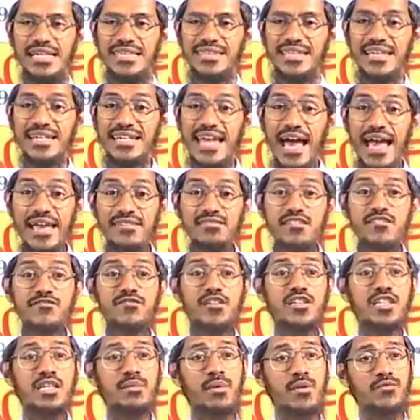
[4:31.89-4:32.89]
The digestive
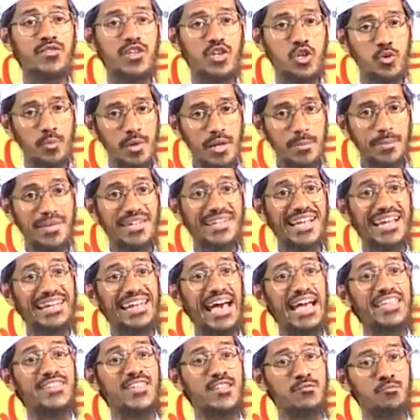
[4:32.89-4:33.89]
system of the human being can
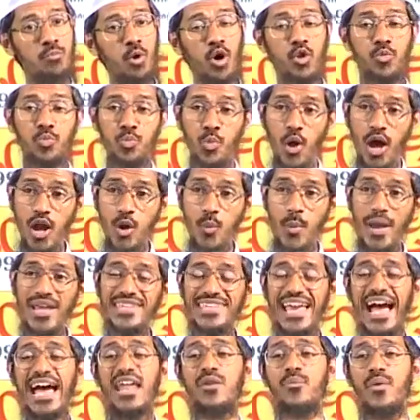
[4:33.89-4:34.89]
digest both
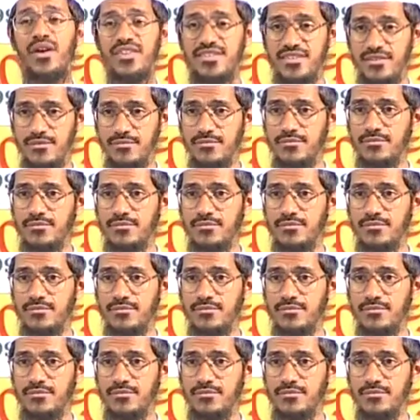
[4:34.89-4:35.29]
non-veg and veg.